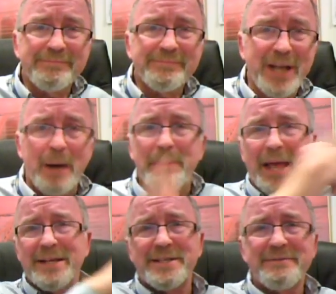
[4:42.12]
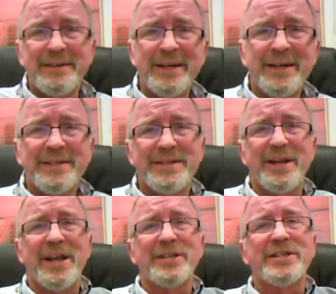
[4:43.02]
God bless. See you
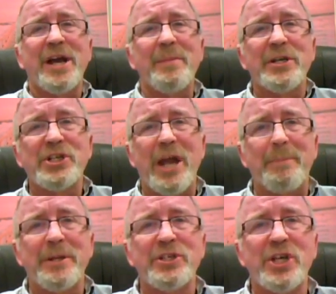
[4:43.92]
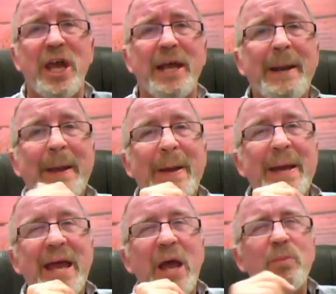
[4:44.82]
next time on Chaplain Chat.
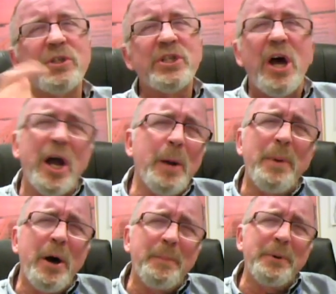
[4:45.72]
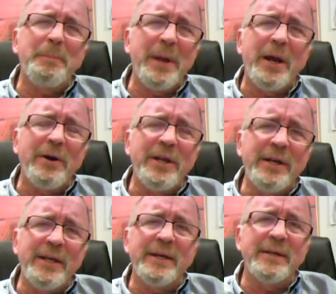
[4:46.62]
And we'll talk about
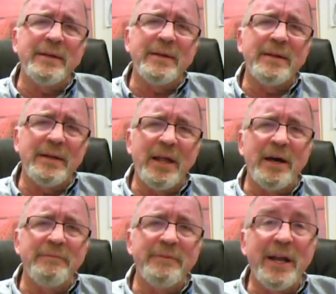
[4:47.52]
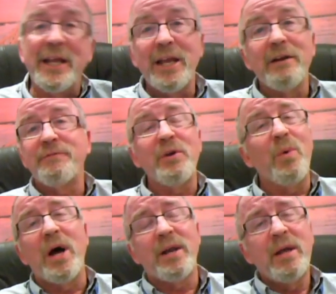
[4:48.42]
preparing in love. And again, if you
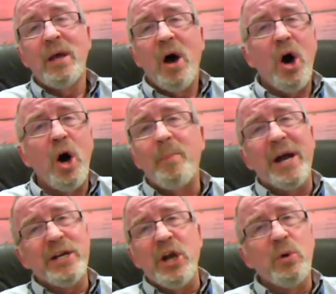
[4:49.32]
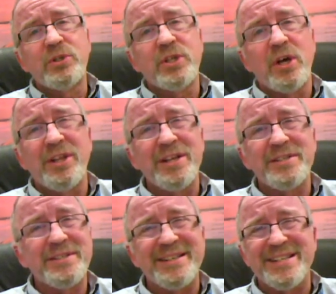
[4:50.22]
want all my notes on
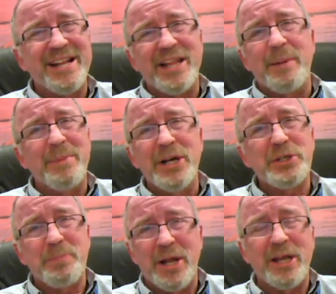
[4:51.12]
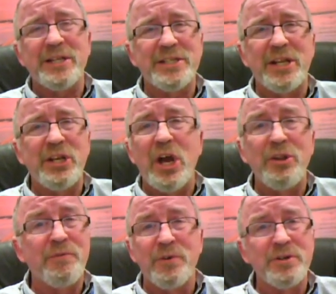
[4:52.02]
this, it's not that much, but I can send you other
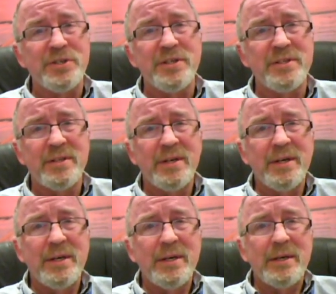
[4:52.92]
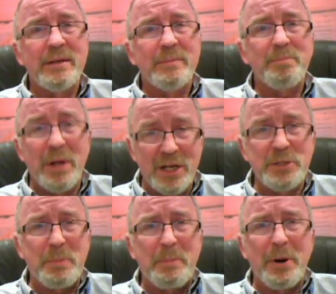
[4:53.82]
verses. But let's
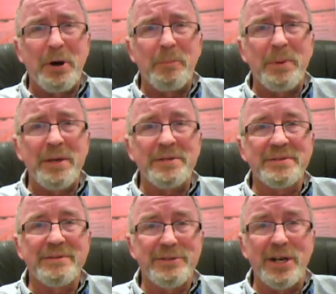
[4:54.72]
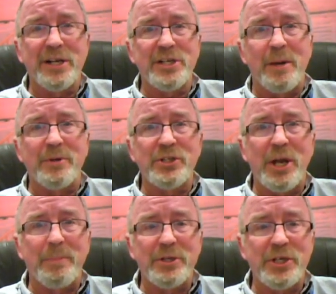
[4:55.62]
prepare in peace. See you next time on
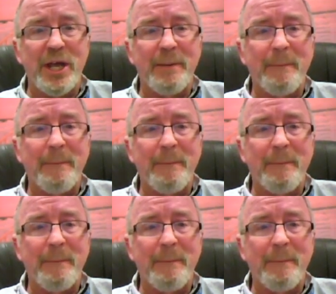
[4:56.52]
Chaplain Chat.